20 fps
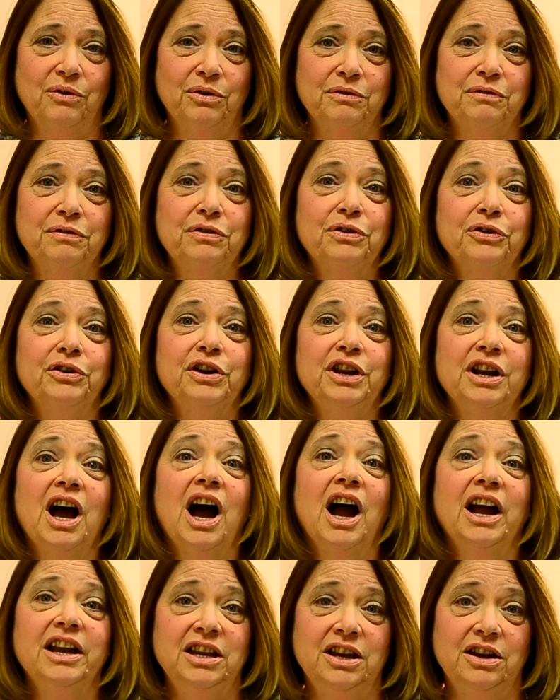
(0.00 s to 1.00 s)
of
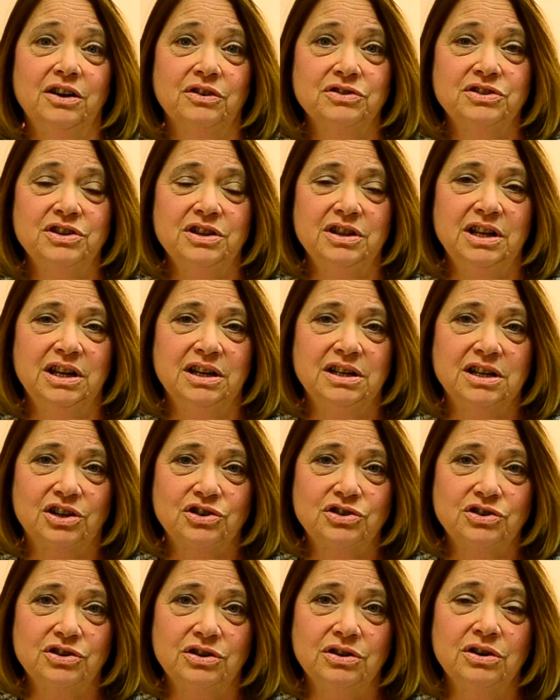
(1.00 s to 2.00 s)
39 years in the
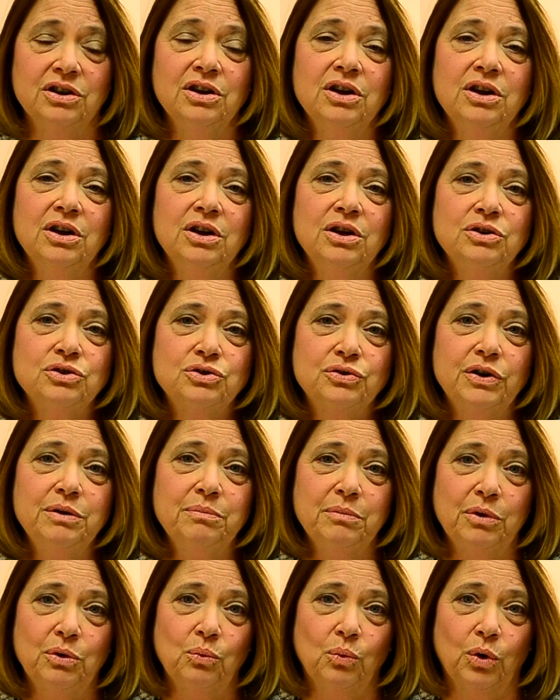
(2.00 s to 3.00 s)
addiction
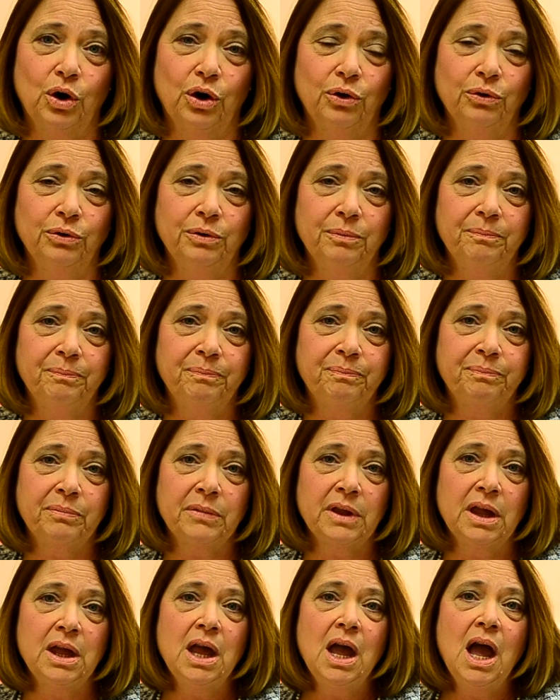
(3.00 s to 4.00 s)
treatment world.
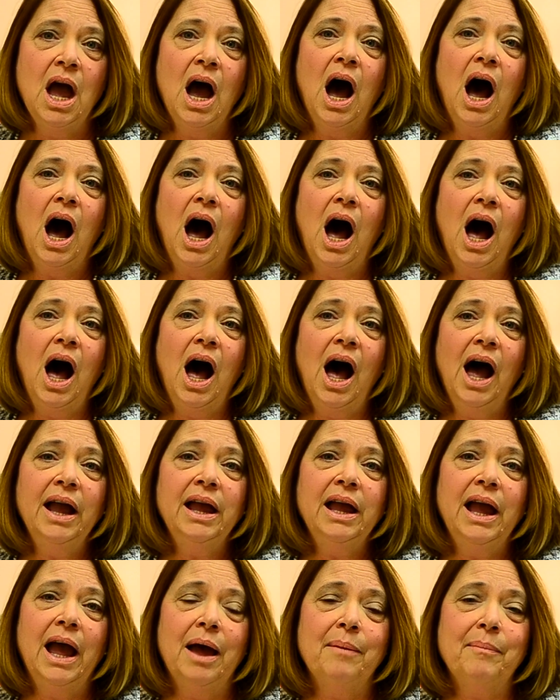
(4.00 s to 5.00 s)

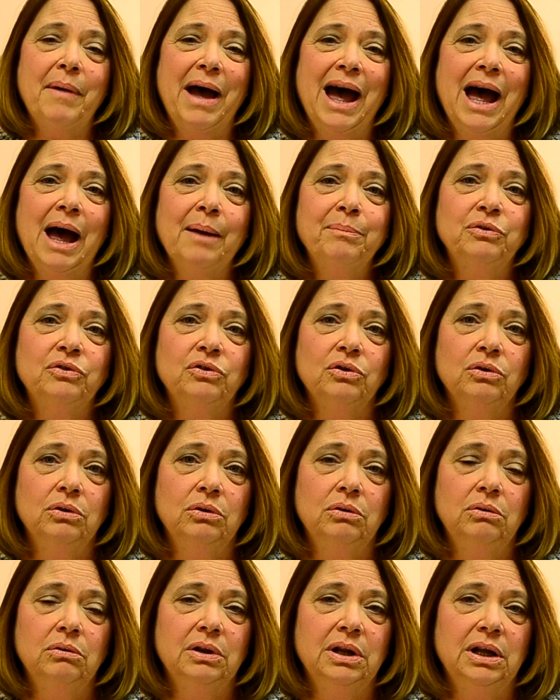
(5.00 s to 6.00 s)
I am
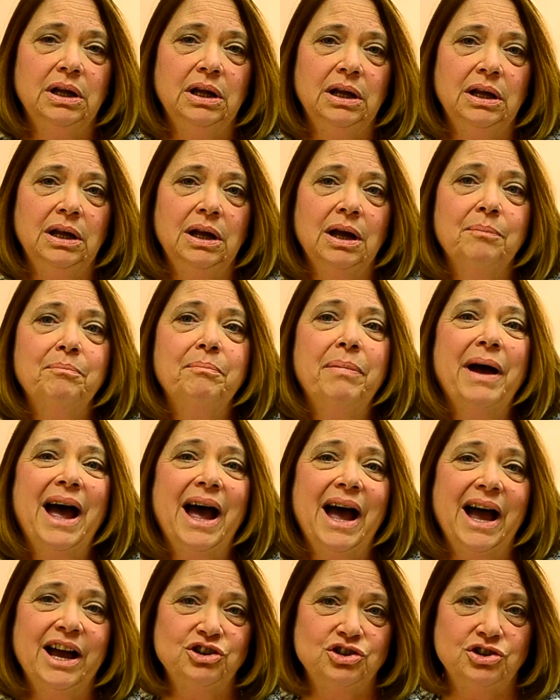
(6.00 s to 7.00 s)
absolutely
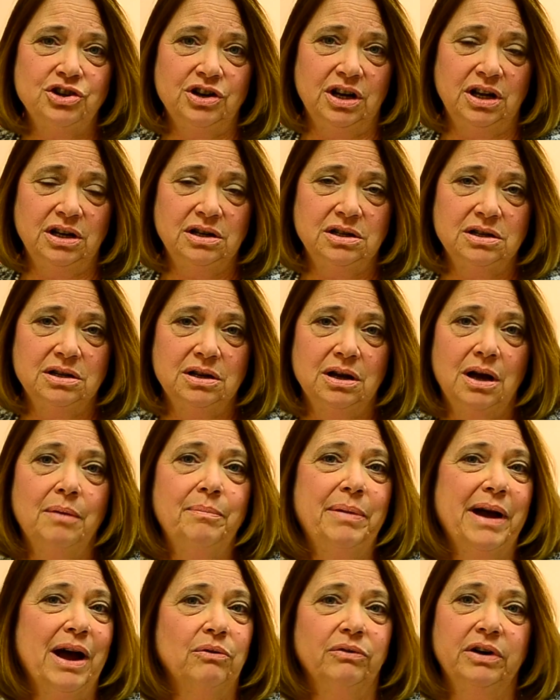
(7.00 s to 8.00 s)
passionate
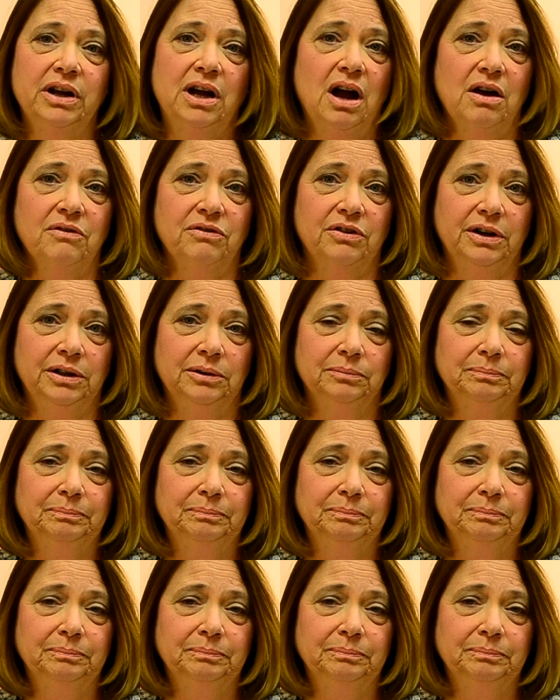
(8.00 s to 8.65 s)
about recovery.